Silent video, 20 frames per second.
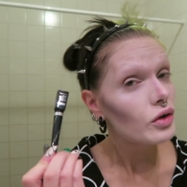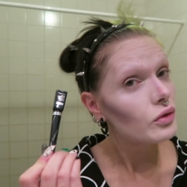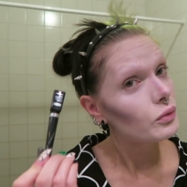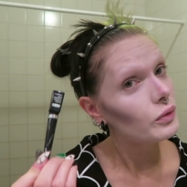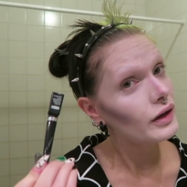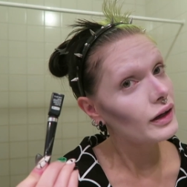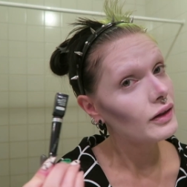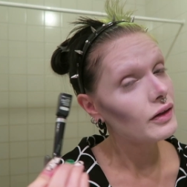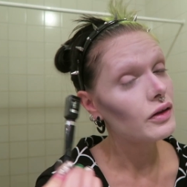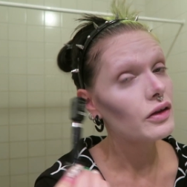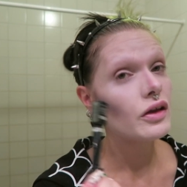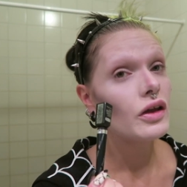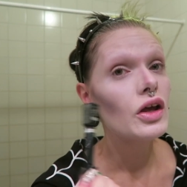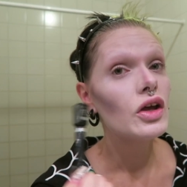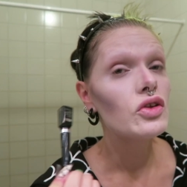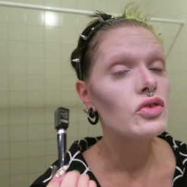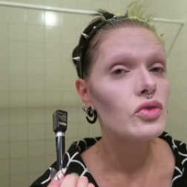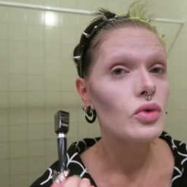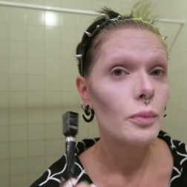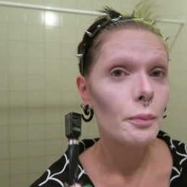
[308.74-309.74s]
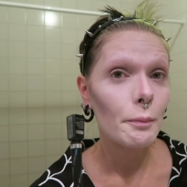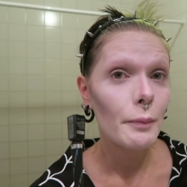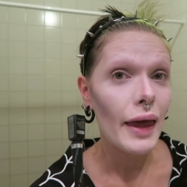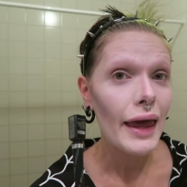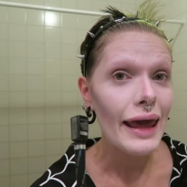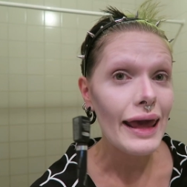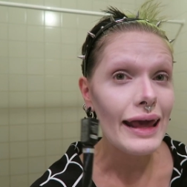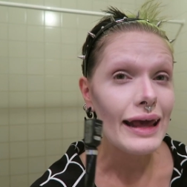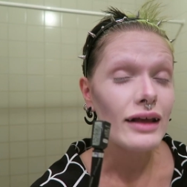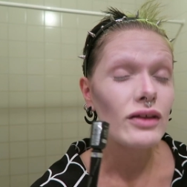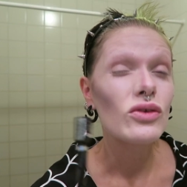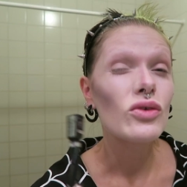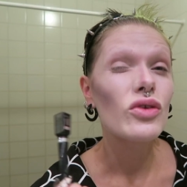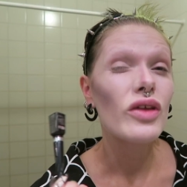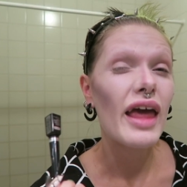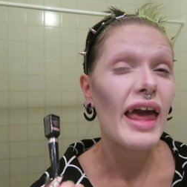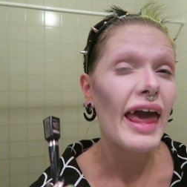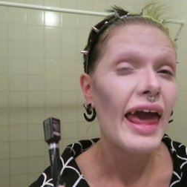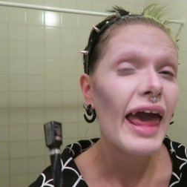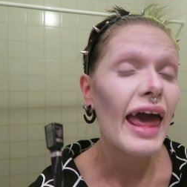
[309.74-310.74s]
with to make those
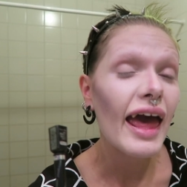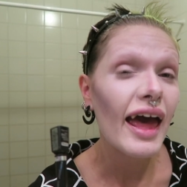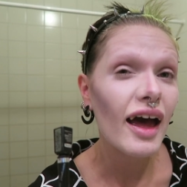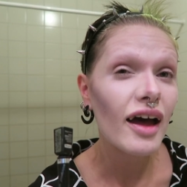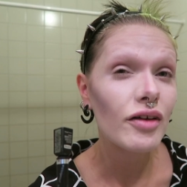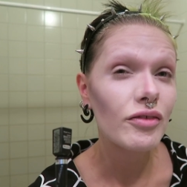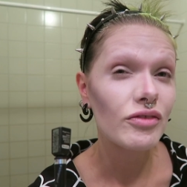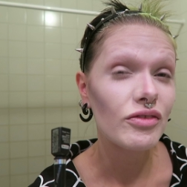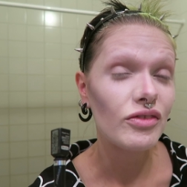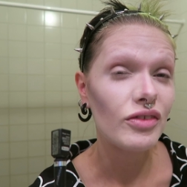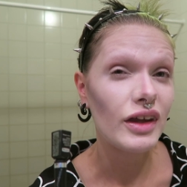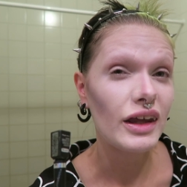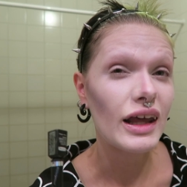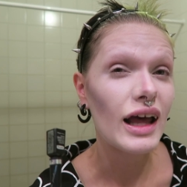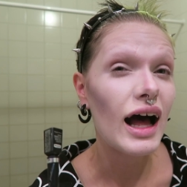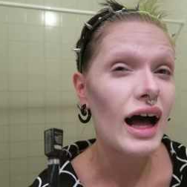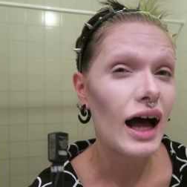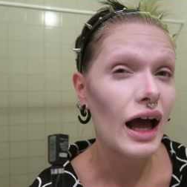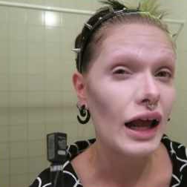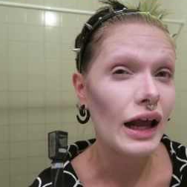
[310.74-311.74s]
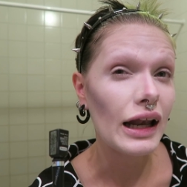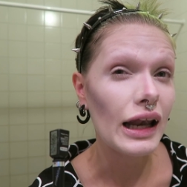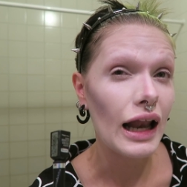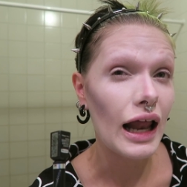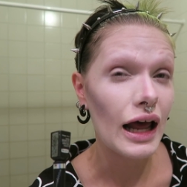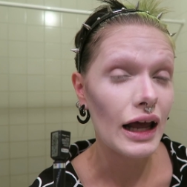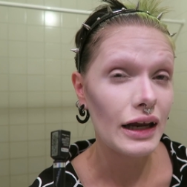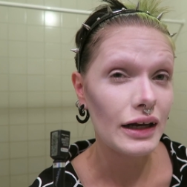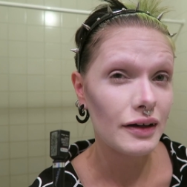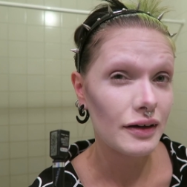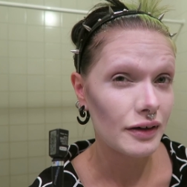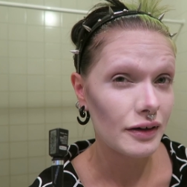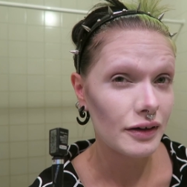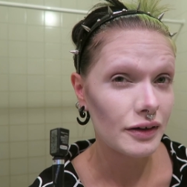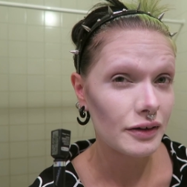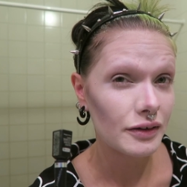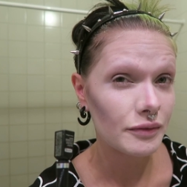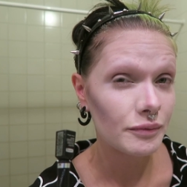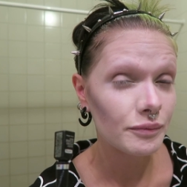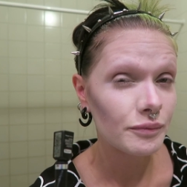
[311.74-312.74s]
heavy
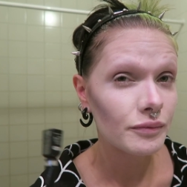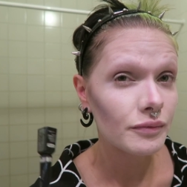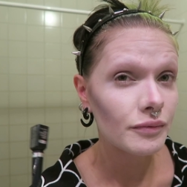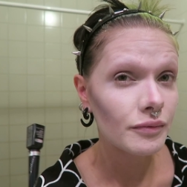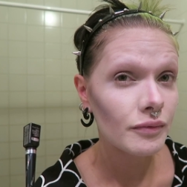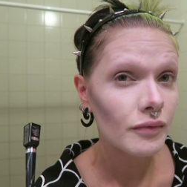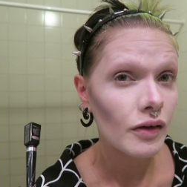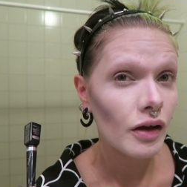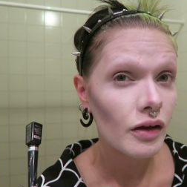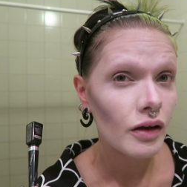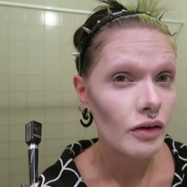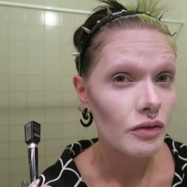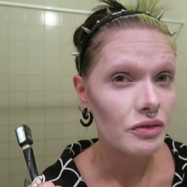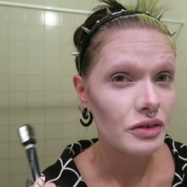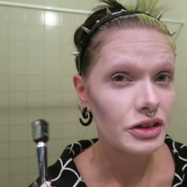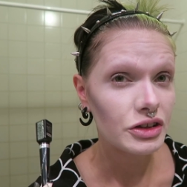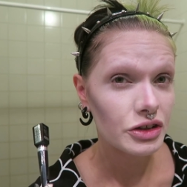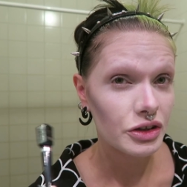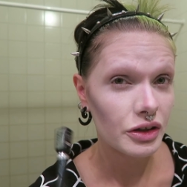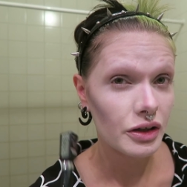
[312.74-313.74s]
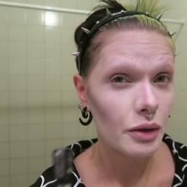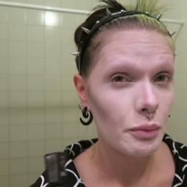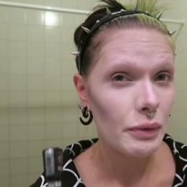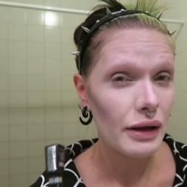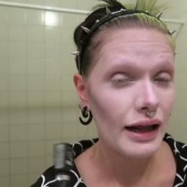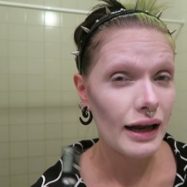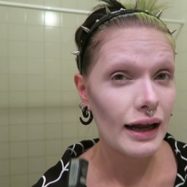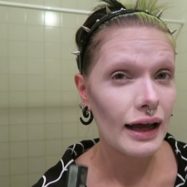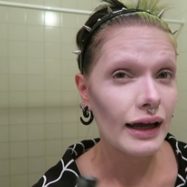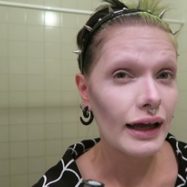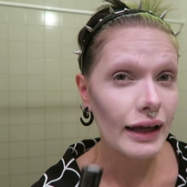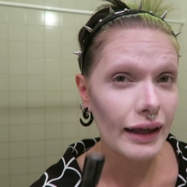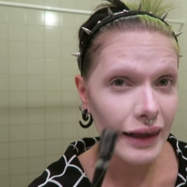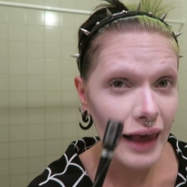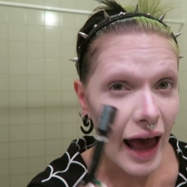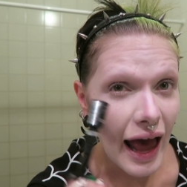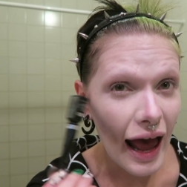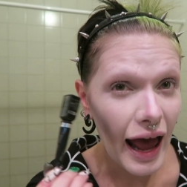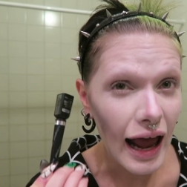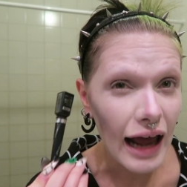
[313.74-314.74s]
eyeliner. Which is gonna be like a
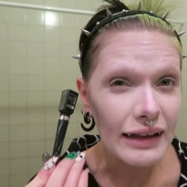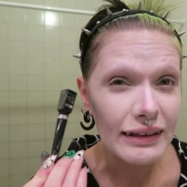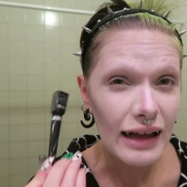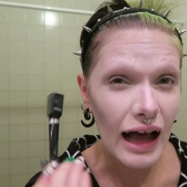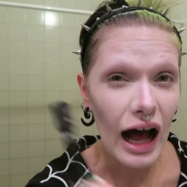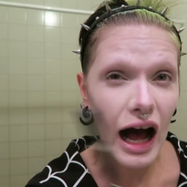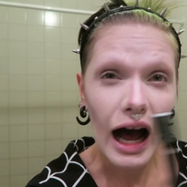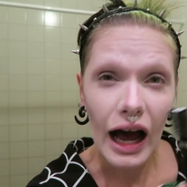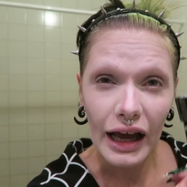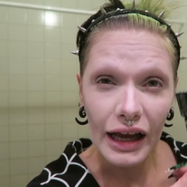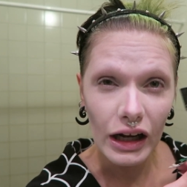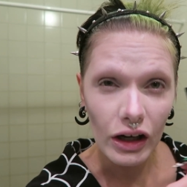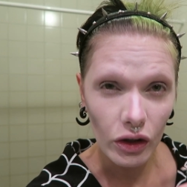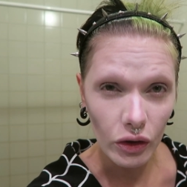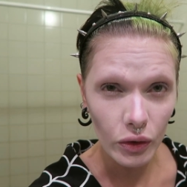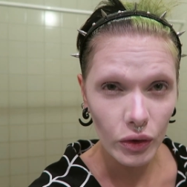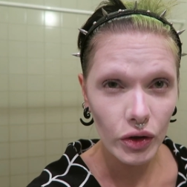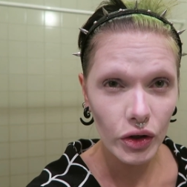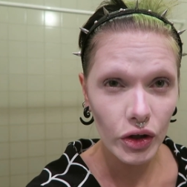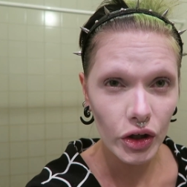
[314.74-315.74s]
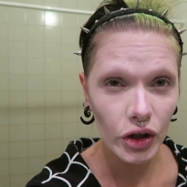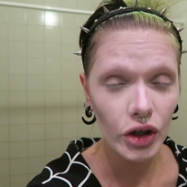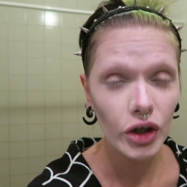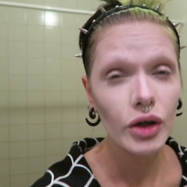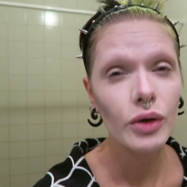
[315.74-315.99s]
cat eye look.